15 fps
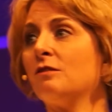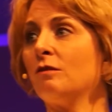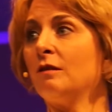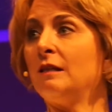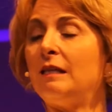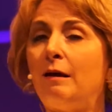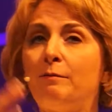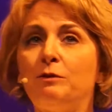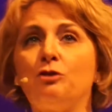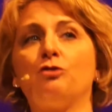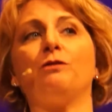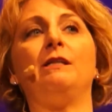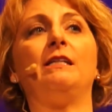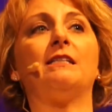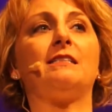So the lemon
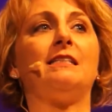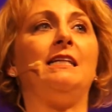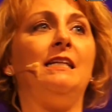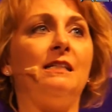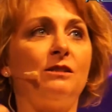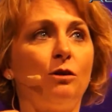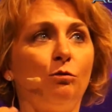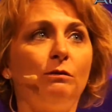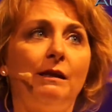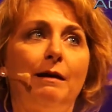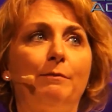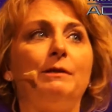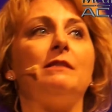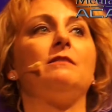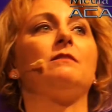tree doesn't eat its own
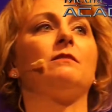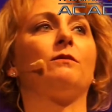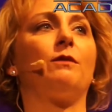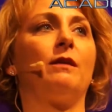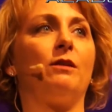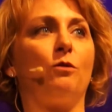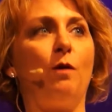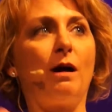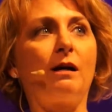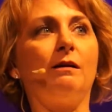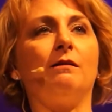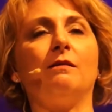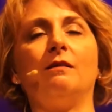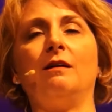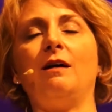lemons. Okay,
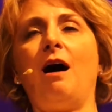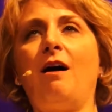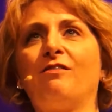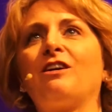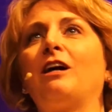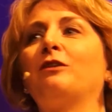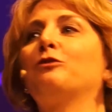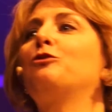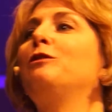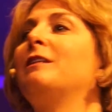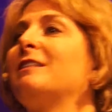the avocado tree